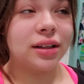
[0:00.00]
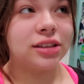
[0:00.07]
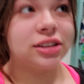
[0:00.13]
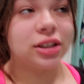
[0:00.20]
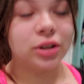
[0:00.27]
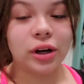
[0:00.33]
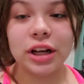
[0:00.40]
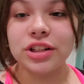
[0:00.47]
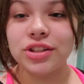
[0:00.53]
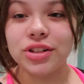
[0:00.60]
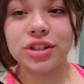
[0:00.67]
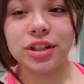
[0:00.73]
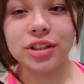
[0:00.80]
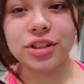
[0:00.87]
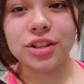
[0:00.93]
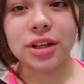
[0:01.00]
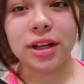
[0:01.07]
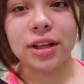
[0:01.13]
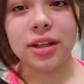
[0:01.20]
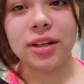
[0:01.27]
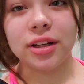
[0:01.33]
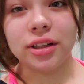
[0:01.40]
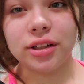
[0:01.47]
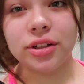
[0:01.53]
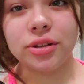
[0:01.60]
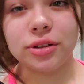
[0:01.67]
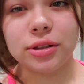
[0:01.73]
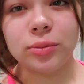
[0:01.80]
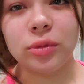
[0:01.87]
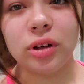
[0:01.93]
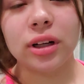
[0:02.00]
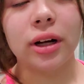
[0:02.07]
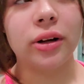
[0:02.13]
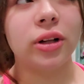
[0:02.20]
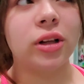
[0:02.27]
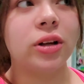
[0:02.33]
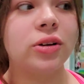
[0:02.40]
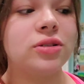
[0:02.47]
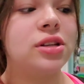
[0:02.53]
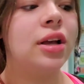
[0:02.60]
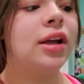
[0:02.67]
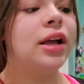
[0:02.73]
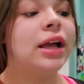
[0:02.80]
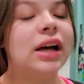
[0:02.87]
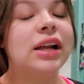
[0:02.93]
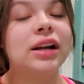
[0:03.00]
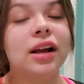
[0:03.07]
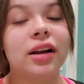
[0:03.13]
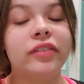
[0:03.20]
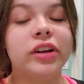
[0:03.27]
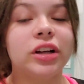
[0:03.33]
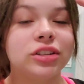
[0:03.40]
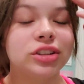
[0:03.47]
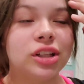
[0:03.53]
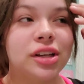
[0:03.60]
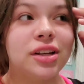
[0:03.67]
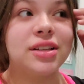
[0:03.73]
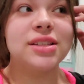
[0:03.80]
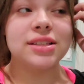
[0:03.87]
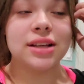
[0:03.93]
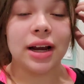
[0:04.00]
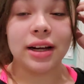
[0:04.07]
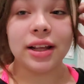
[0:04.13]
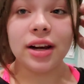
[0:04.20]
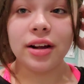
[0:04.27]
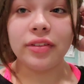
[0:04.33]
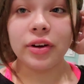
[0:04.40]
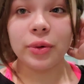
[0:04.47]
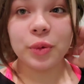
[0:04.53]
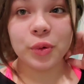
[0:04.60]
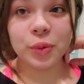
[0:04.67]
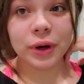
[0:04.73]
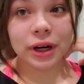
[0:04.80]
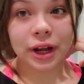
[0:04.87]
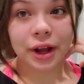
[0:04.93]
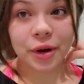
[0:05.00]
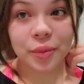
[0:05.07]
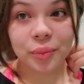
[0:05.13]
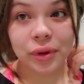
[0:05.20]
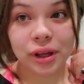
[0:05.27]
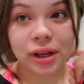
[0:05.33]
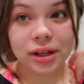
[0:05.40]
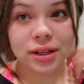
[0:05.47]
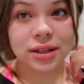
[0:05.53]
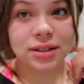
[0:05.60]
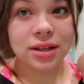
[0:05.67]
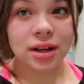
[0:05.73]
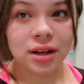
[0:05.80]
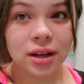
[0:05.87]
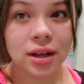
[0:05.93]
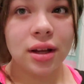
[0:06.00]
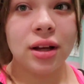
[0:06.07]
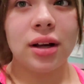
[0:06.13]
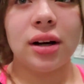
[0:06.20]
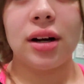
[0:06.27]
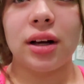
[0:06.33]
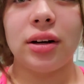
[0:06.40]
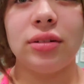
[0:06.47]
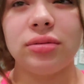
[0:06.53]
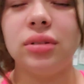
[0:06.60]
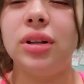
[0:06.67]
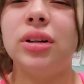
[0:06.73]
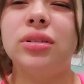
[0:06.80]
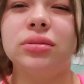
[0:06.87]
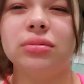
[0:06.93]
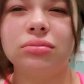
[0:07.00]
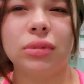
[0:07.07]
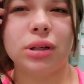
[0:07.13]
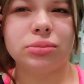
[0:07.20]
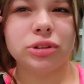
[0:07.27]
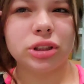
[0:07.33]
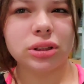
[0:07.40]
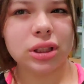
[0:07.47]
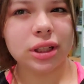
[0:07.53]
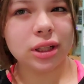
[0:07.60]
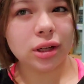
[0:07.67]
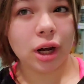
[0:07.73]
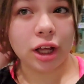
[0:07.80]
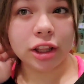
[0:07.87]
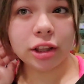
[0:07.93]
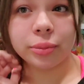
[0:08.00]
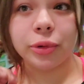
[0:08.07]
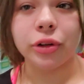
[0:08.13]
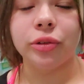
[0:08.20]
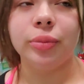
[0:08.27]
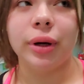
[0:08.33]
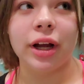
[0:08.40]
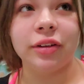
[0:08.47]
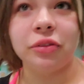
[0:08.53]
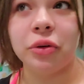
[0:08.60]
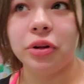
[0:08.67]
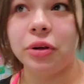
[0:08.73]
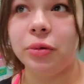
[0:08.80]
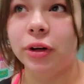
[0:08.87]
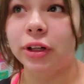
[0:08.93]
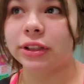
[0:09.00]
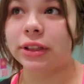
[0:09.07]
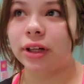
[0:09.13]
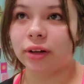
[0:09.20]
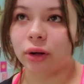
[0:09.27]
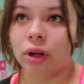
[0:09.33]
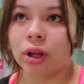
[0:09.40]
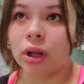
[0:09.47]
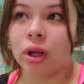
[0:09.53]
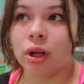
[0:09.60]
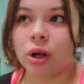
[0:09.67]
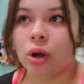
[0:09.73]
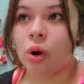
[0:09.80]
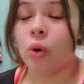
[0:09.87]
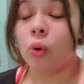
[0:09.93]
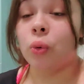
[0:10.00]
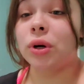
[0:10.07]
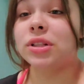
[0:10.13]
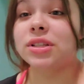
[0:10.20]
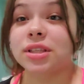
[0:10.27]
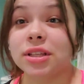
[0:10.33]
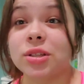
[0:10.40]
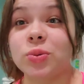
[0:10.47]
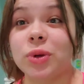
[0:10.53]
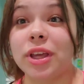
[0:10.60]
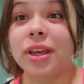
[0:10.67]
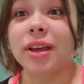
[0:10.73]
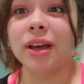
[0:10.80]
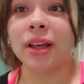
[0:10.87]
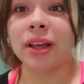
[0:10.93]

So I just changed into some workout clothes, and I haven't actually decided if I want to work out because I don't know. I'm just like not in the mood, but I've only worked out once this week.